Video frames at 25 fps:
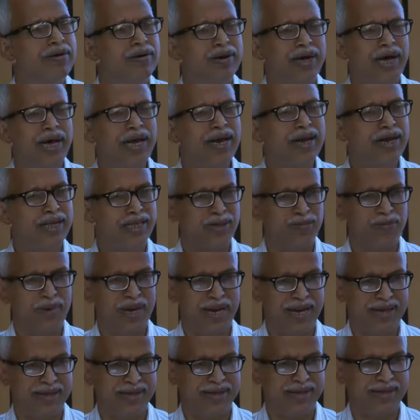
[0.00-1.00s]
energy
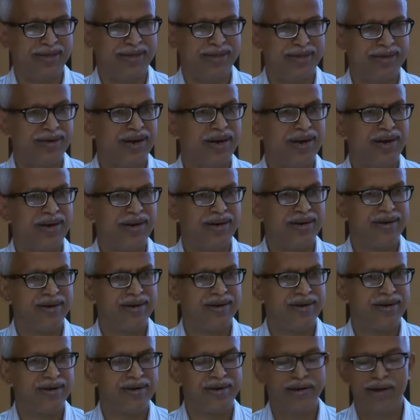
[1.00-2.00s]
balance, right?
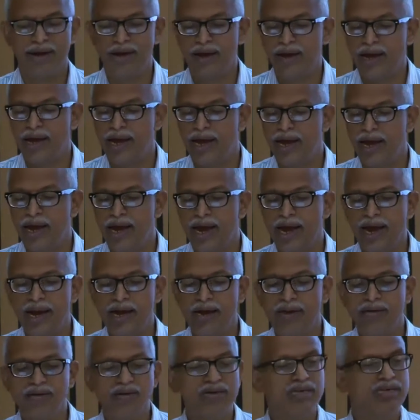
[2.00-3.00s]

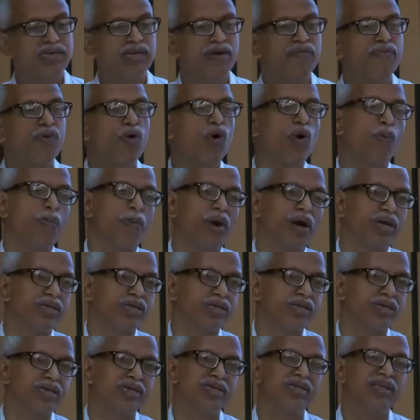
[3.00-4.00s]
and this is the flow
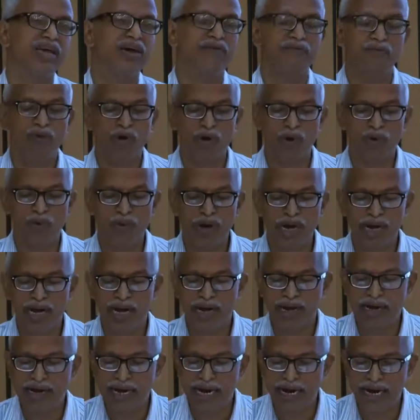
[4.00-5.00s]
process therefore we
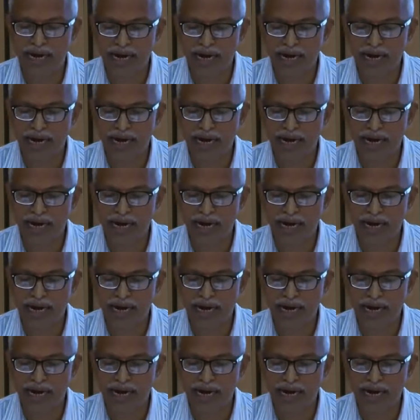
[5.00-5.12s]
can take a